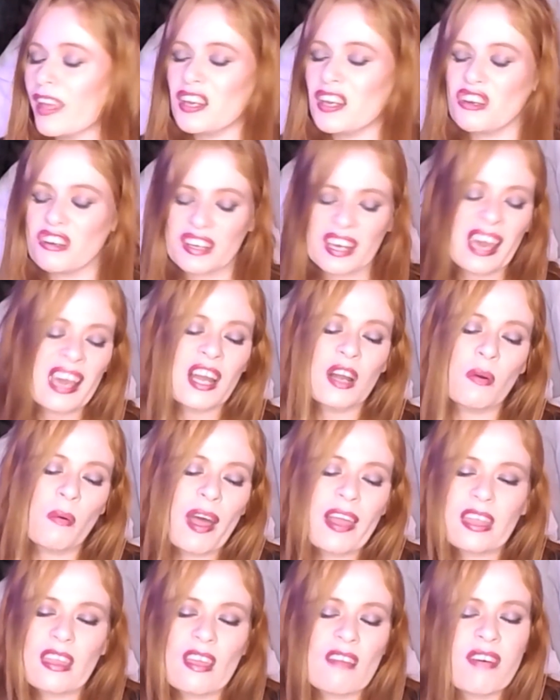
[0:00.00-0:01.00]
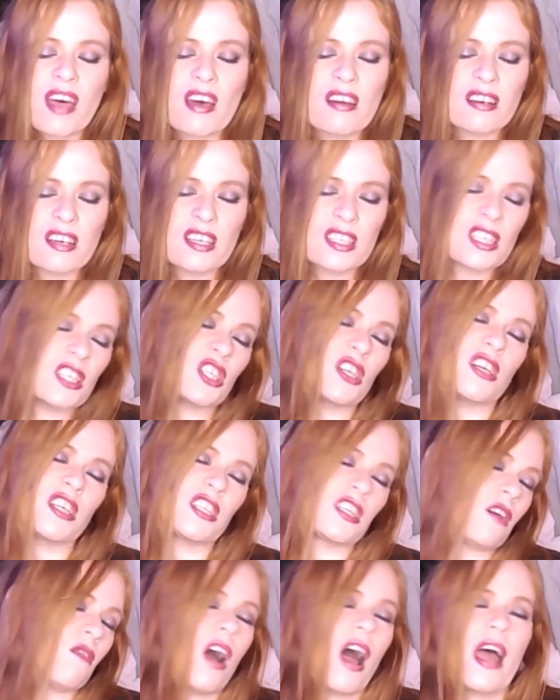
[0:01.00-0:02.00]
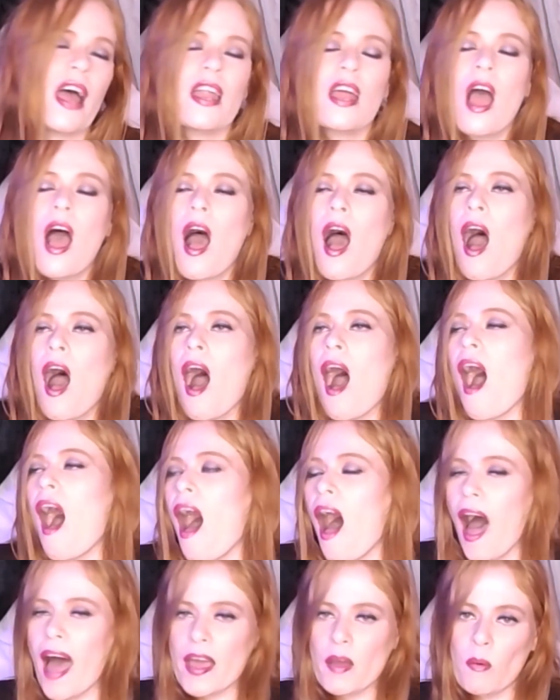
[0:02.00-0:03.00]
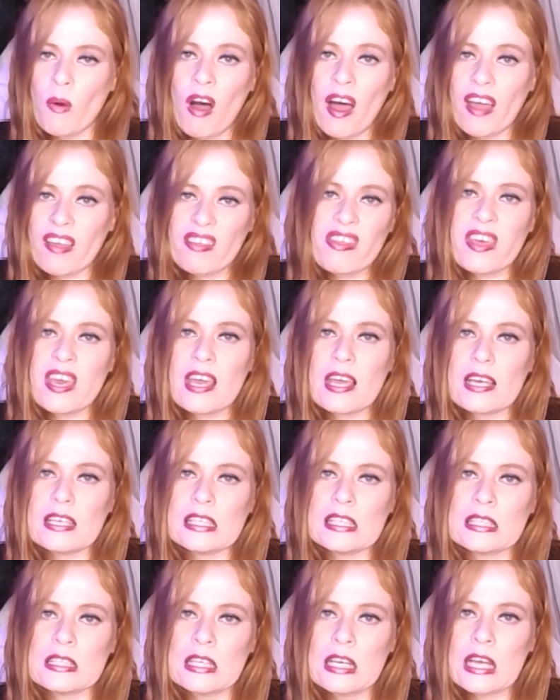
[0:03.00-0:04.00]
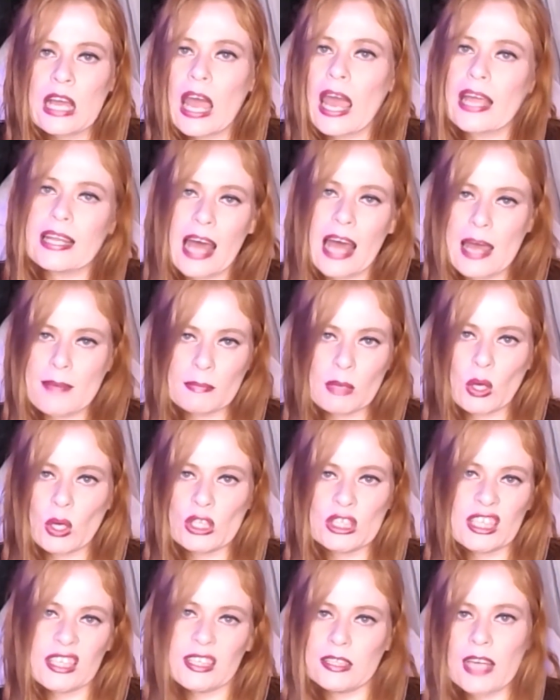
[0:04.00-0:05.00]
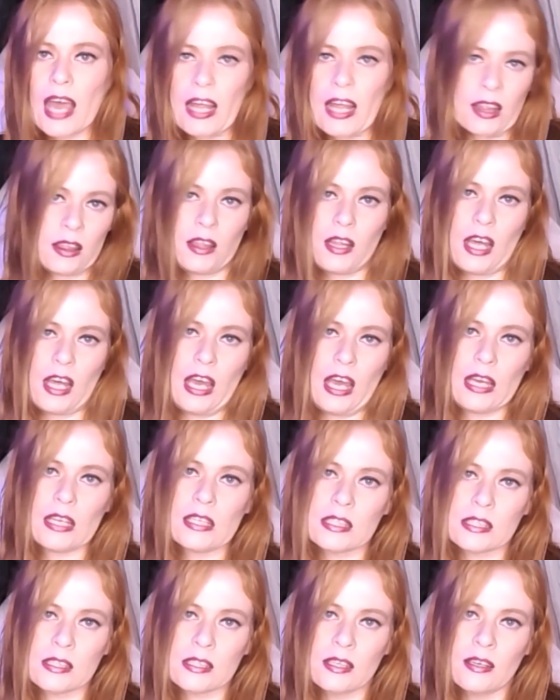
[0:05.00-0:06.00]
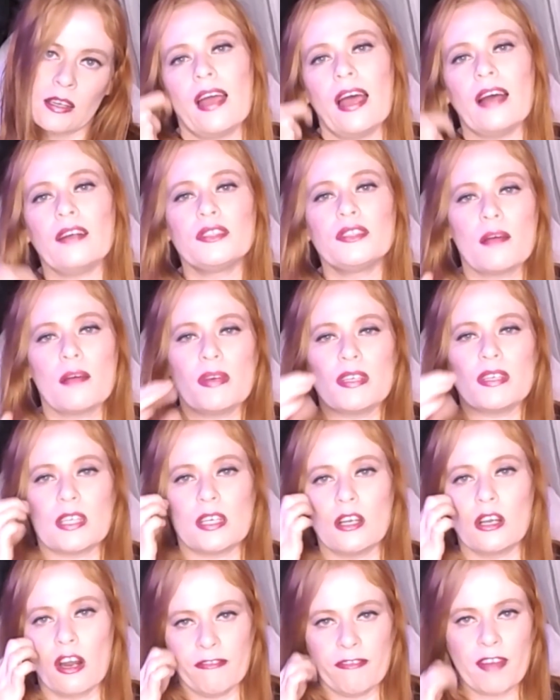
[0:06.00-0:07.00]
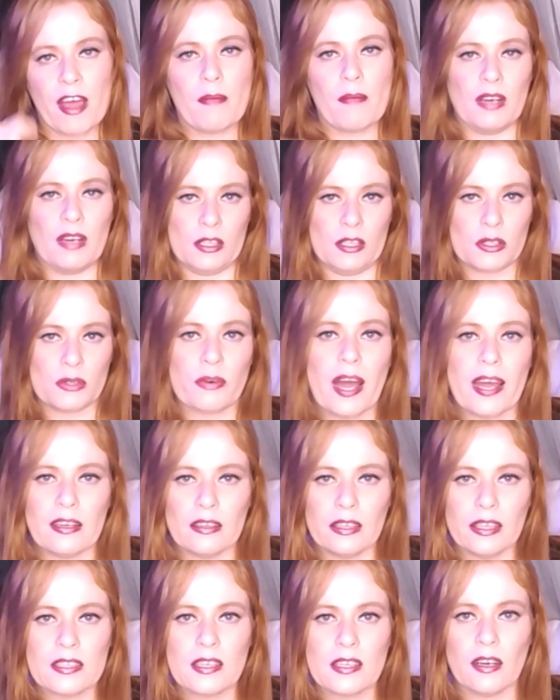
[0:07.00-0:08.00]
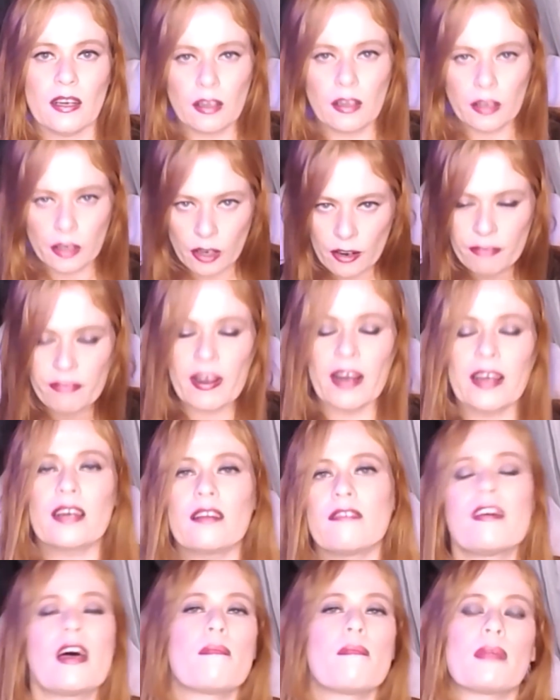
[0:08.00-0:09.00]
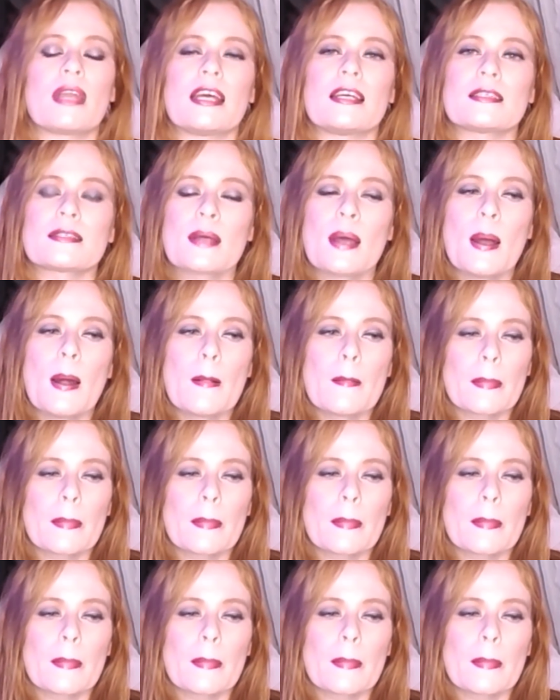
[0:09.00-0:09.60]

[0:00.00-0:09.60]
I don't care what the voters in Georgia want. I want this, and I'm going to get this. How dumb is it? You're a feminist, right, Alyssa? You're a fucking feminist.